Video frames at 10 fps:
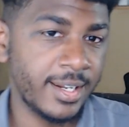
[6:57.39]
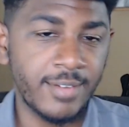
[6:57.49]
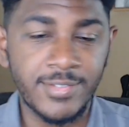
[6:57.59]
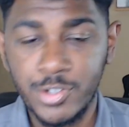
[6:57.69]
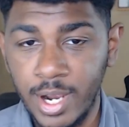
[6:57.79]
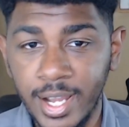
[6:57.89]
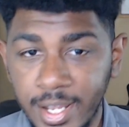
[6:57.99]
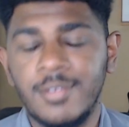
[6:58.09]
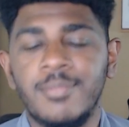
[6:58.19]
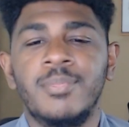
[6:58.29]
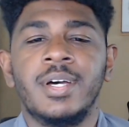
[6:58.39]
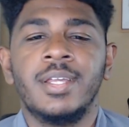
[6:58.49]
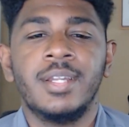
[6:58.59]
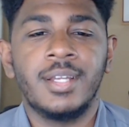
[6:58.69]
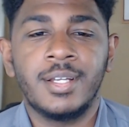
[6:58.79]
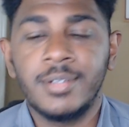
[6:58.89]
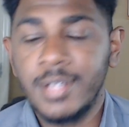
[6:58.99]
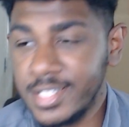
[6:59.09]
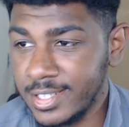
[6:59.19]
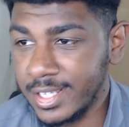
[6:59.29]
I've tried, but
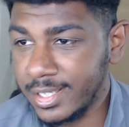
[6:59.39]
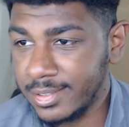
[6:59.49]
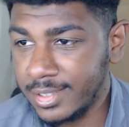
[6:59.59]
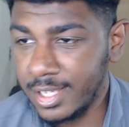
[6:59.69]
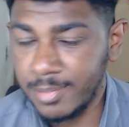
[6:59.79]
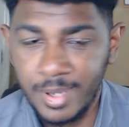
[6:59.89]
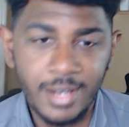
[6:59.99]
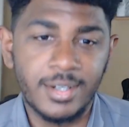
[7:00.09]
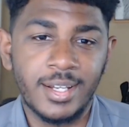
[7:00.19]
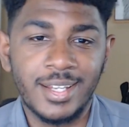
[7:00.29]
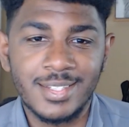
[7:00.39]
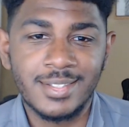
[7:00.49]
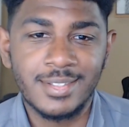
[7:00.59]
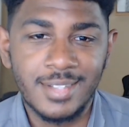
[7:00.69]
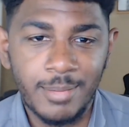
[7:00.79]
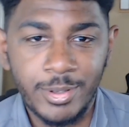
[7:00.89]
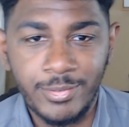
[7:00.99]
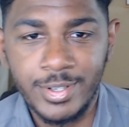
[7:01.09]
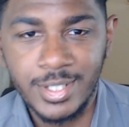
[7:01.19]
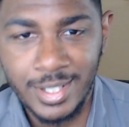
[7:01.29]
until they kick me out, I guess I'll be
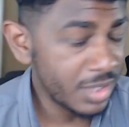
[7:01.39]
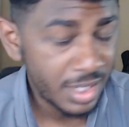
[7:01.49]
fishing there.